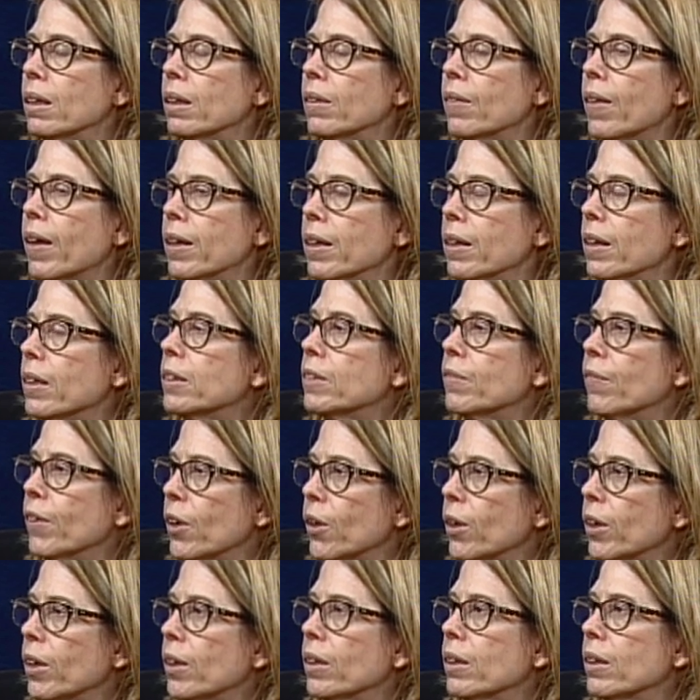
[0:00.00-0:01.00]
that at its
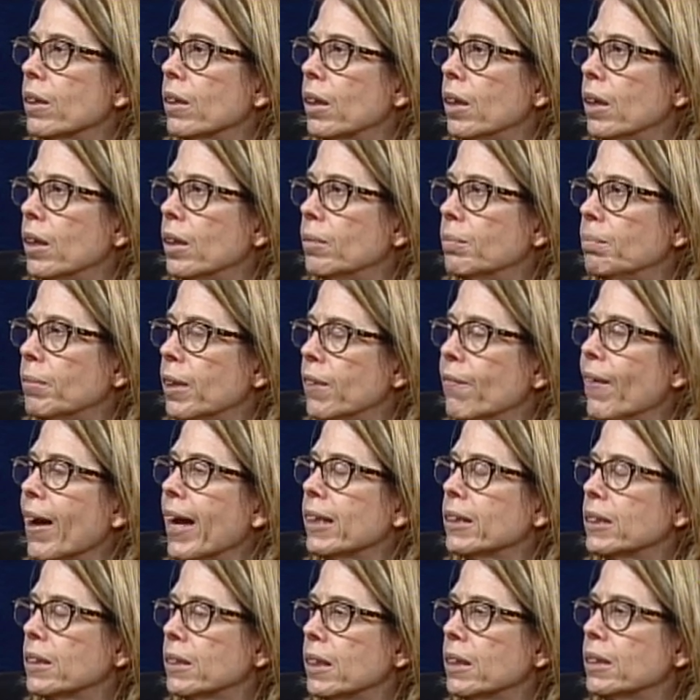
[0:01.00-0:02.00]
very um,
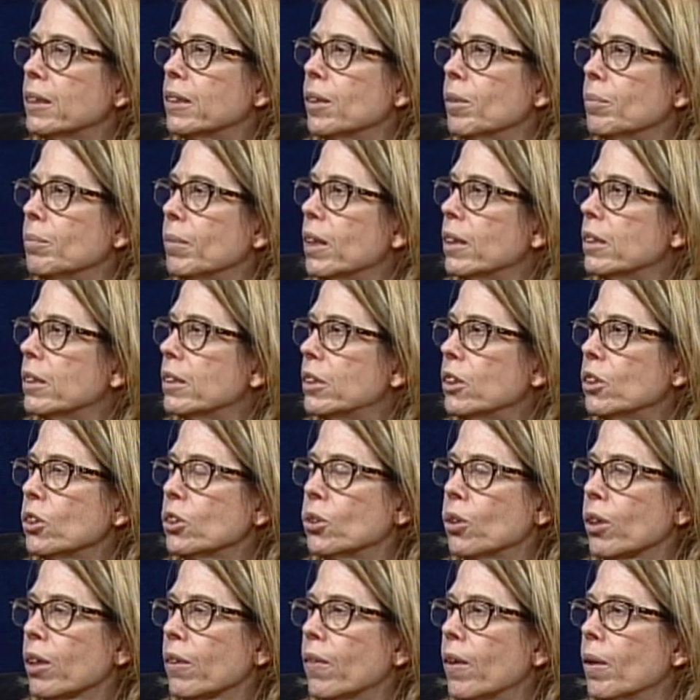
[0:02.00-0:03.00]
advanced system still
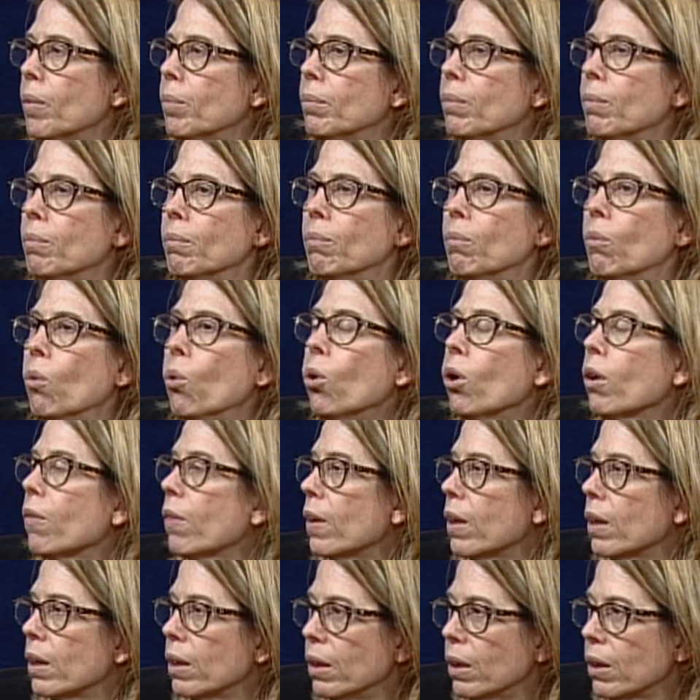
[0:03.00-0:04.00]
took them more
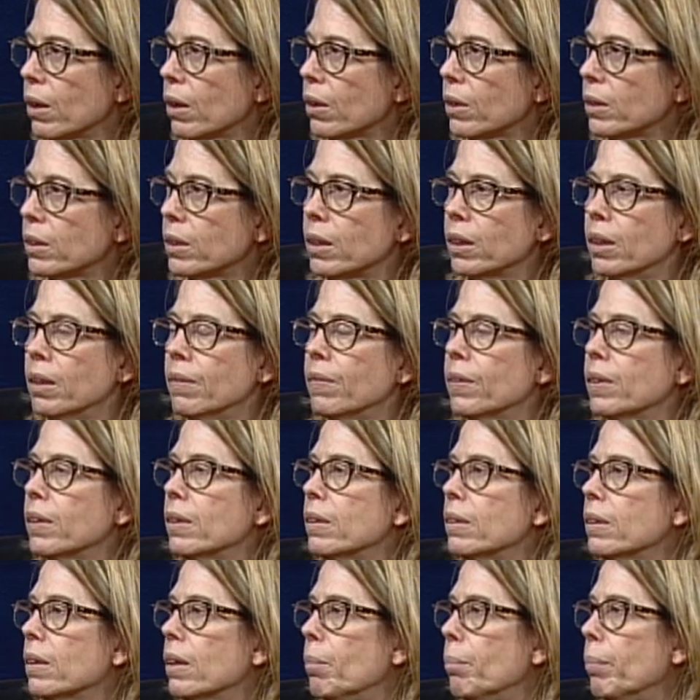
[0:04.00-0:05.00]
than a year to mm -hmm. even
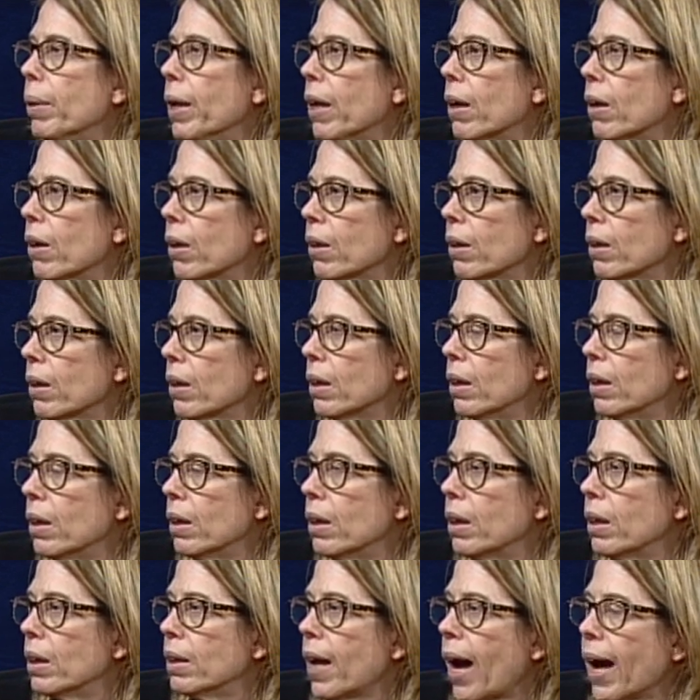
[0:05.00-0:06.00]
compare
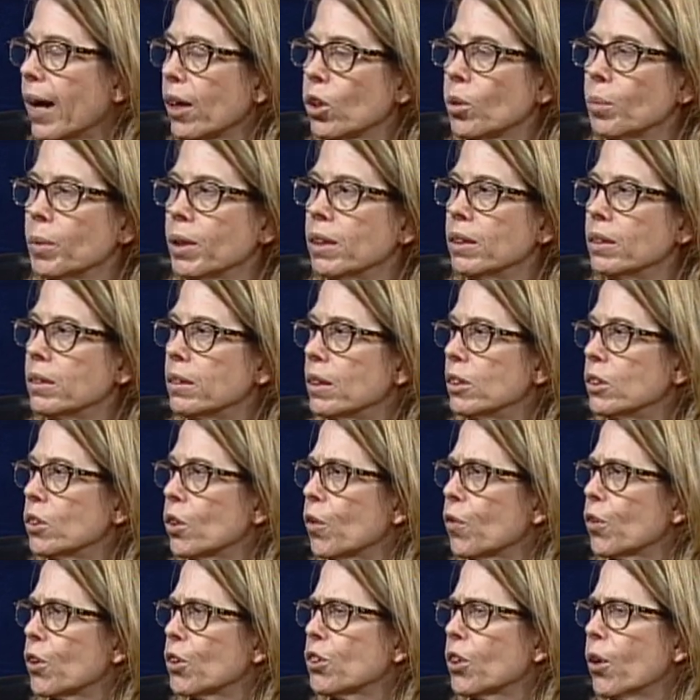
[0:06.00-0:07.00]
documents and
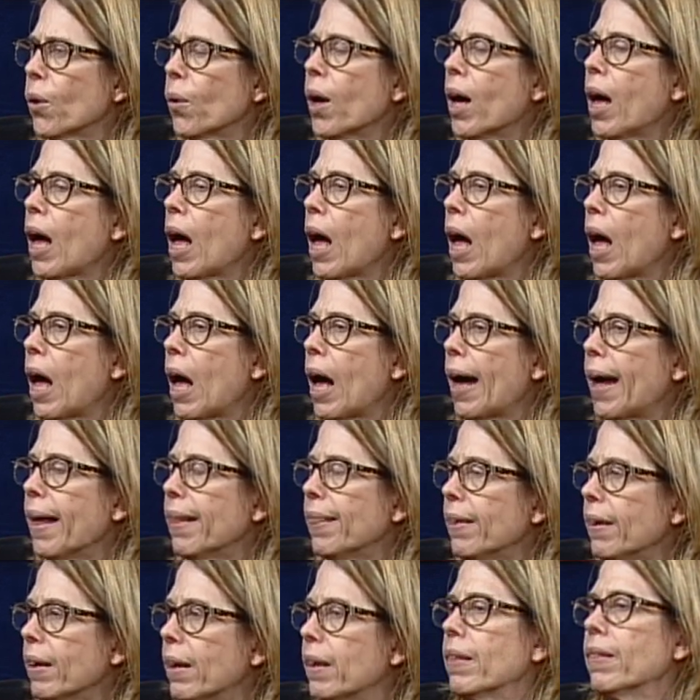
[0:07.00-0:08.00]
so forth. So I
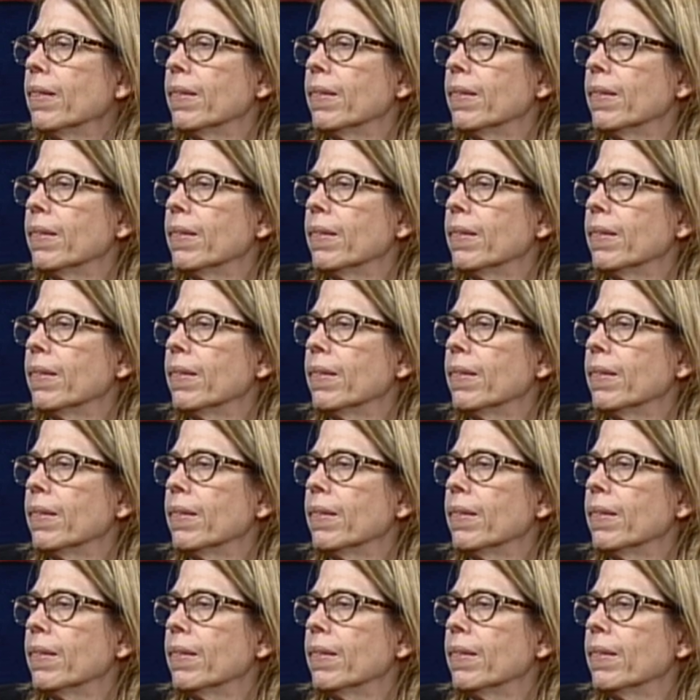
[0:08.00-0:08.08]
think